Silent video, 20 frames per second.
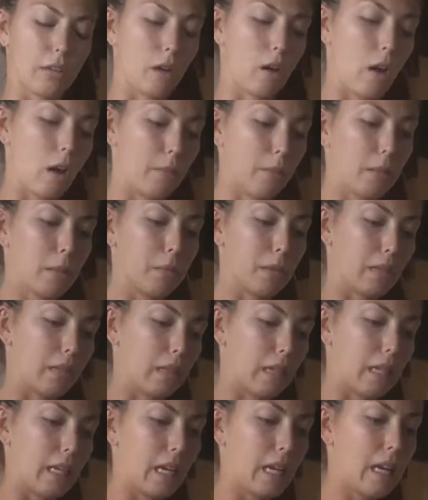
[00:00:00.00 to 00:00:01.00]
the almond
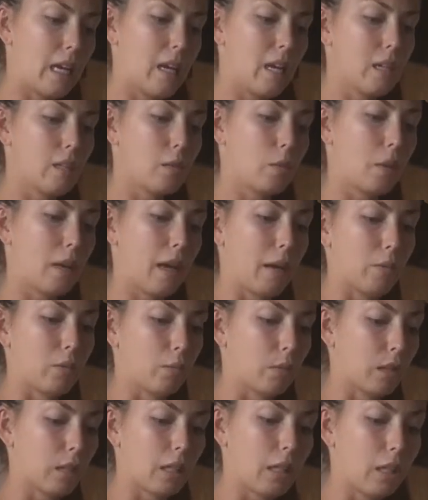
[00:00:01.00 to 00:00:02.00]
meal in it. So
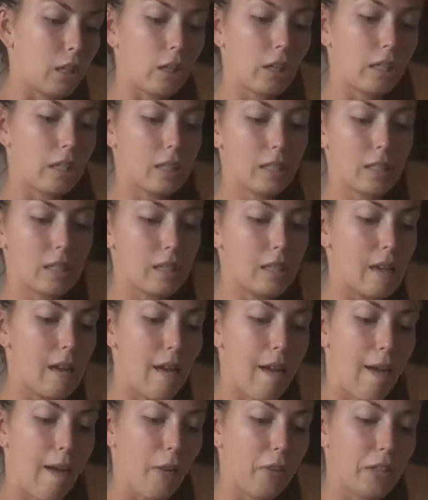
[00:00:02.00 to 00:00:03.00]
again, really curious to see
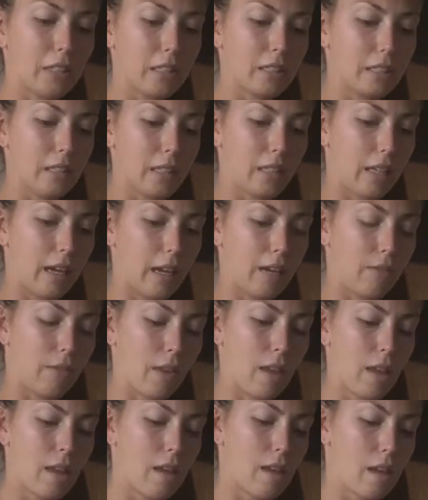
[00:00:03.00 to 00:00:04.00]
how this is gonna kind
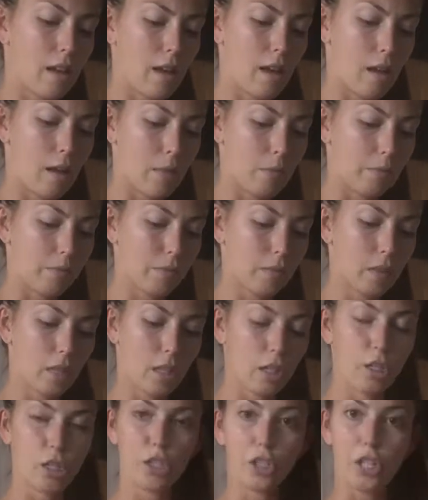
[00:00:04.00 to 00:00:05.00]
of
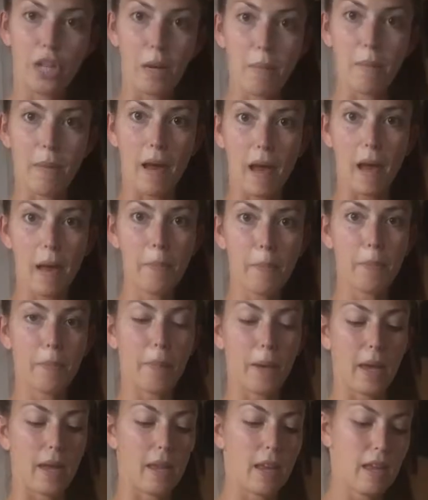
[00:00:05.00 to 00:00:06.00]
shape up,
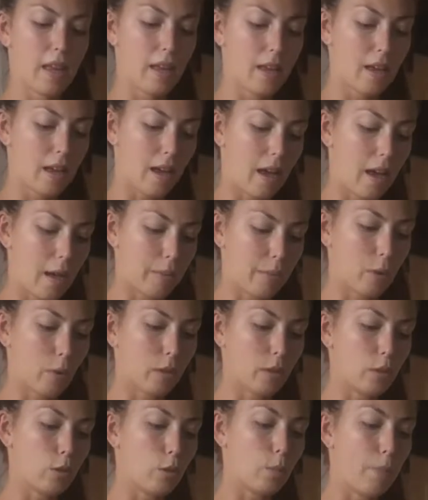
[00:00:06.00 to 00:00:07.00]
but I'm
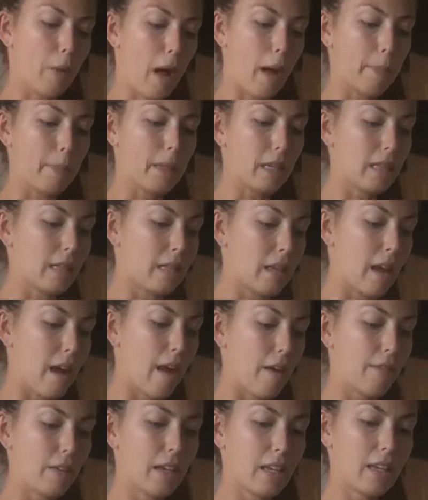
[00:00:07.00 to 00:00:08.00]
going to pop it in the
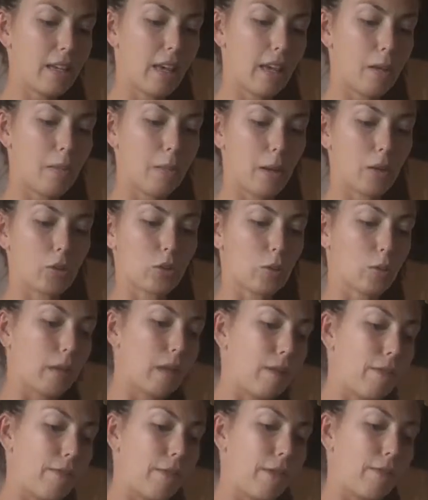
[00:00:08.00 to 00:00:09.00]
oven at about
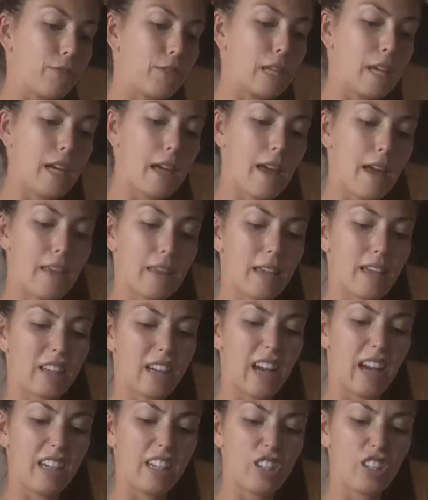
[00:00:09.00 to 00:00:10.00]
350 and then
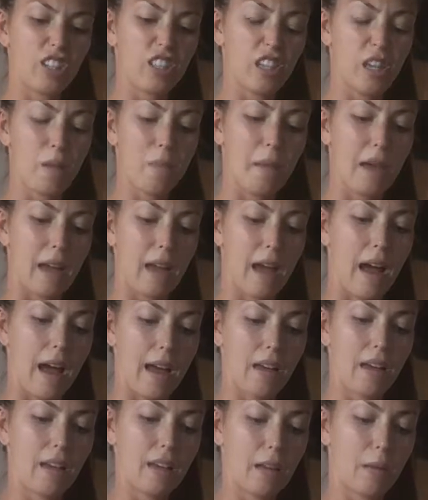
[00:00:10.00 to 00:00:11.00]
kind of just keep my
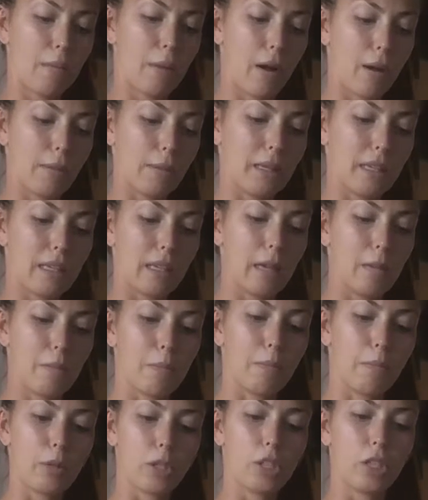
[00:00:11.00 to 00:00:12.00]
eye on it, probably
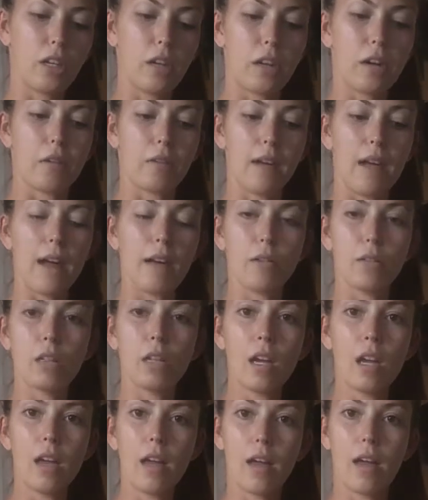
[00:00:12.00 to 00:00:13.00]
keep pushing it around,
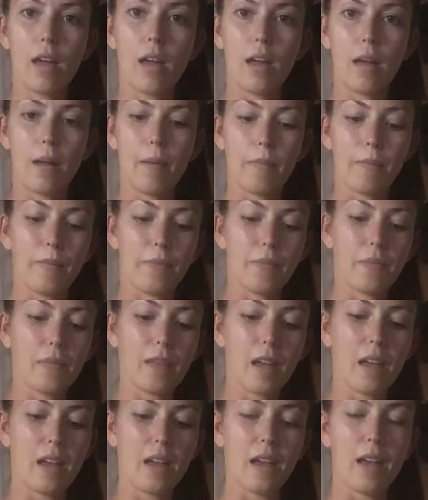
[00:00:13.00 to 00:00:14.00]
and
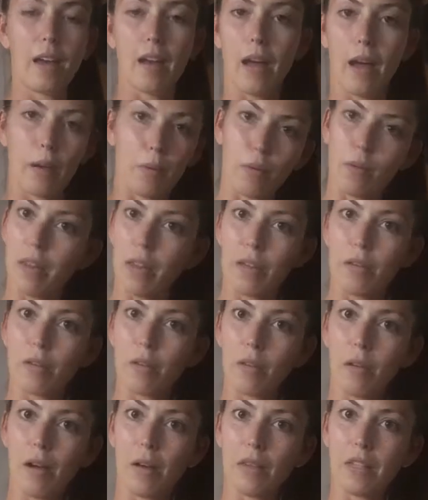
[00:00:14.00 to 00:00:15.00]
I will let you
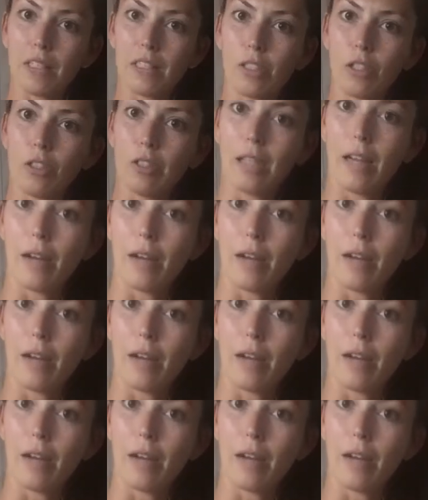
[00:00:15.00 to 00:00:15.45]
know how this turns